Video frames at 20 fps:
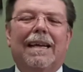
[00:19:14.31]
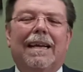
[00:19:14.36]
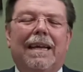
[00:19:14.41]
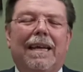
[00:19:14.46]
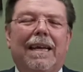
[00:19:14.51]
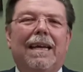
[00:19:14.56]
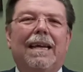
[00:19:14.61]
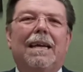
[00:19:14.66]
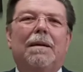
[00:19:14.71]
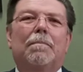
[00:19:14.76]

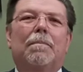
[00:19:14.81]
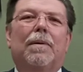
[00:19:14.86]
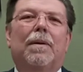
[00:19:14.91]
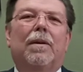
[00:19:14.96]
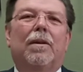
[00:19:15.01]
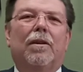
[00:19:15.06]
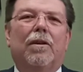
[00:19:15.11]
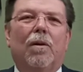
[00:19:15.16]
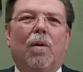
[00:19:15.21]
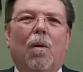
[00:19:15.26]
Keep
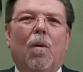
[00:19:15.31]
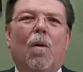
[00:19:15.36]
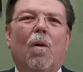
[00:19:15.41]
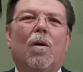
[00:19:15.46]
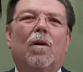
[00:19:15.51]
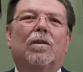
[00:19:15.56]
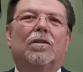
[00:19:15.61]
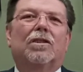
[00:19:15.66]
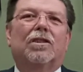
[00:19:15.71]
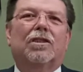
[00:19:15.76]

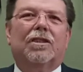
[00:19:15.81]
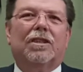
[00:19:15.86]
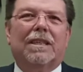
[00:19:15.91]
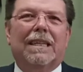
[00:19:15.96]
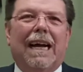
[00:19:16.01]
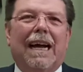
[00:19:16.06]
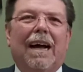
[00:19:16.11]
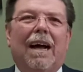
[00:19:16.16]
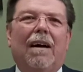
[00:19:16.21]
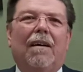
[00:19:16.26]

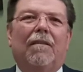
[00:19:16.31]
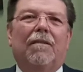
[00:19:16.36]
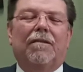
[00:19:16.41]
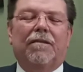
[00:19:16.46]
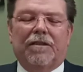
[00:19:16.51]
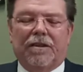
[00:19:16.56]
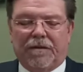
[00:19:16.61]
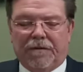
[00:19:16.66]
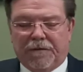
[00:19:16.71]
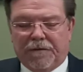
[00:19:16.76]

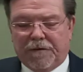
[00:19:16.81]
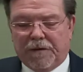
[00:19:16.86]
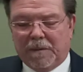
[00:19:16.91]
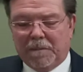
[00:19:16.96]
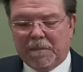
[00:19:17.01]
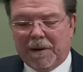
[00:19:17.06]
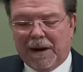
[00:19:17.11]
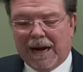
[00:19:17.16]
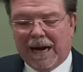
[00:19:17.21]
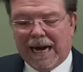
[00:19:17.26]
yourselves
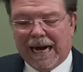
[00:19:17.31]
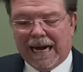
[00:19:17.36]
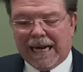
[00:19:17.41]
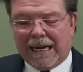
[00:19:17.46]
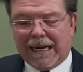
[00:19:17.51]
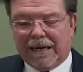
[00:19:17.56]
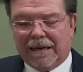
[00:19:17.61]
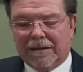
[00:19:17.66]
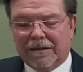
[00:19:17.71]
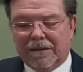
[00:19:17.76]
from
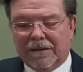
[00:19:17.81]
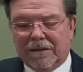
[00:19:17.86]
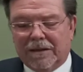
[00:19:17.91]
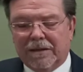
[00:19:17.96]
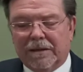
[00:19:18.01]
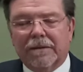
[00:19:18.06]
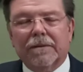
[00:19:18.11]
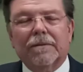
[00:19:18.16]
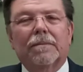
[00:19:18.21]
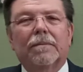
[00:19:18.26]

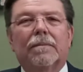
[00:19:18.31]
idols.